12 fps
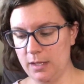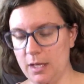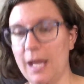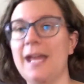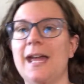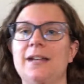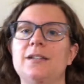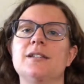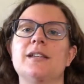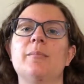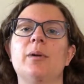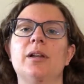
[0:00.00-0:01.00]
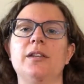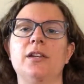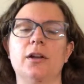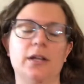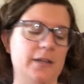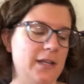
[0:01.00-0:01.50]
I had, because I bought the
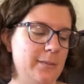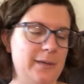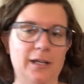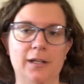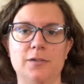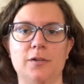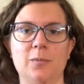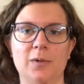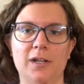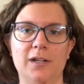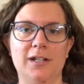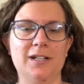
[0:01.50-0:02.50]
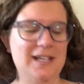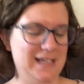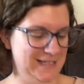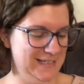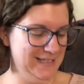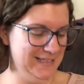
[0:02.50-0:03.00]
yarn and then immediately started working on
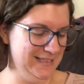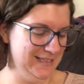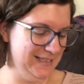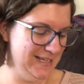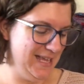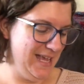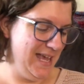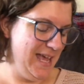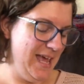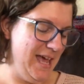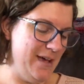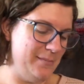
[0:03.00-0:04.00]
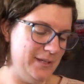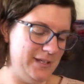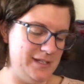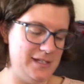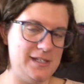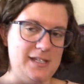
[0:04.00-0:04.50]
it. But
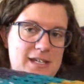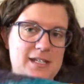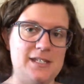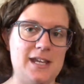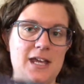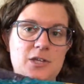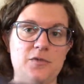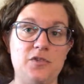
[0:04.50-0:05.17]
this is the Stash of